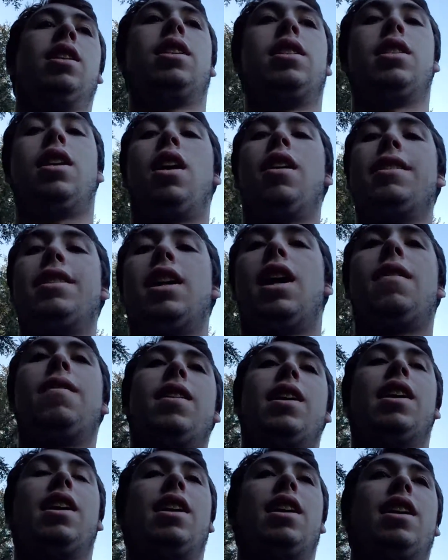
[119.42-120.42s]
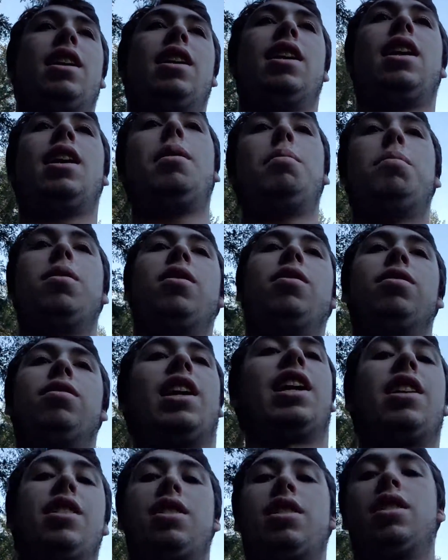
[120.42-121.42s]
non-dominant hip
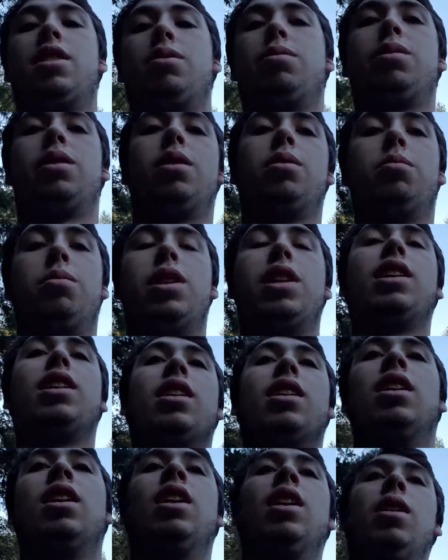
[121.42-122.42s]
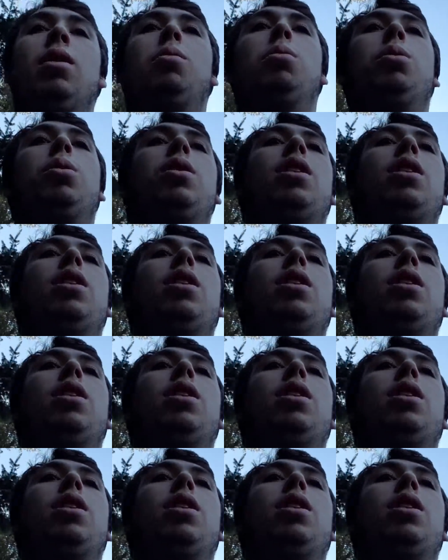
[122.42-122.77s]
flexion is really weak, well,